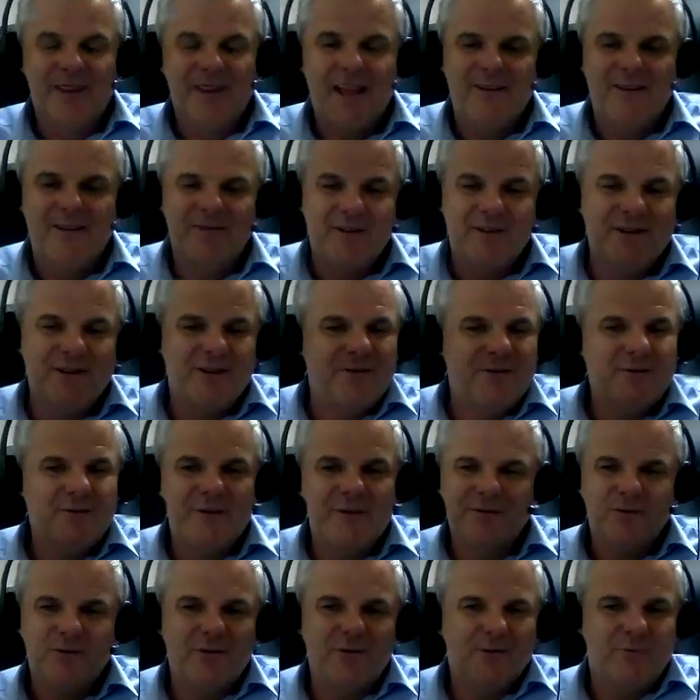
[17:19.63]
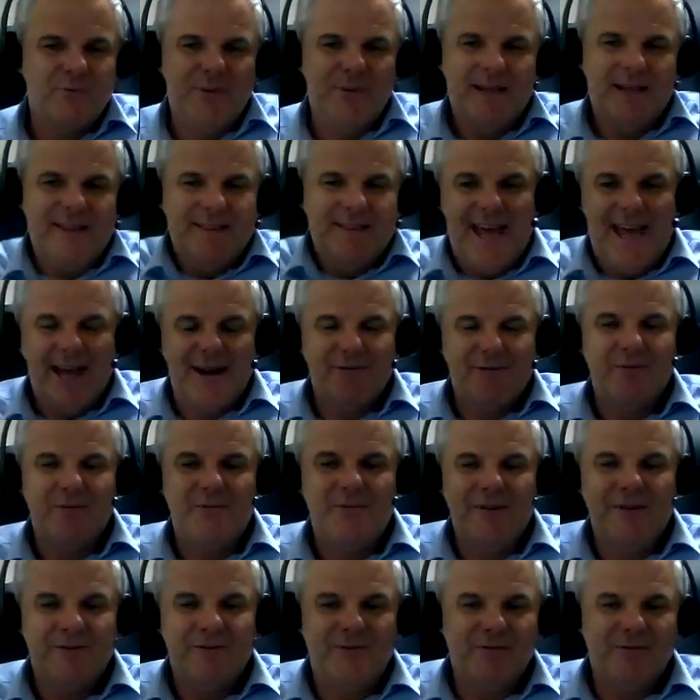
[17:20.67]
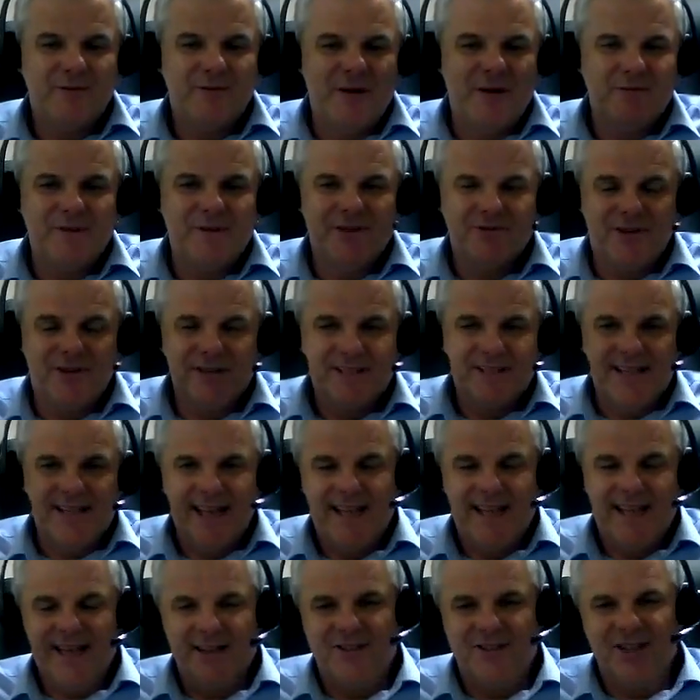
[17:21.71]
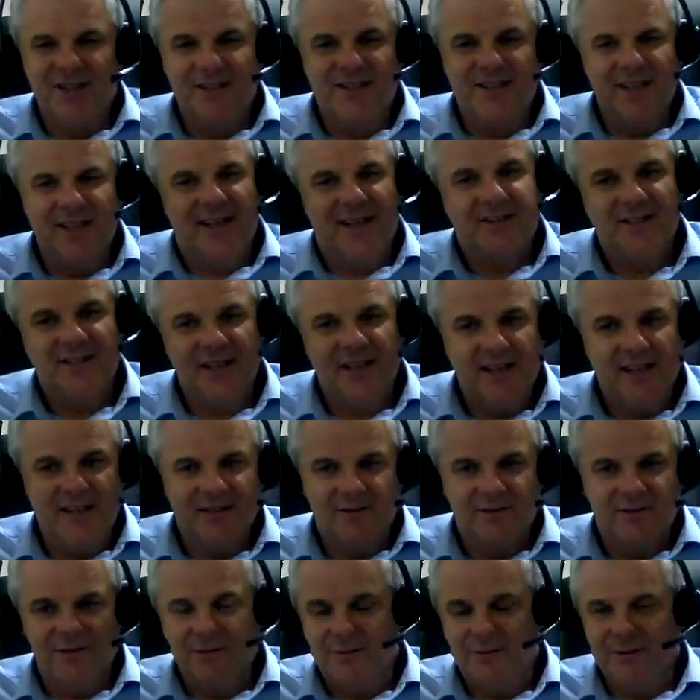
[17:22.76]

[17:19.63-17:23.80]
And we've all been there when we try and take our GCSEs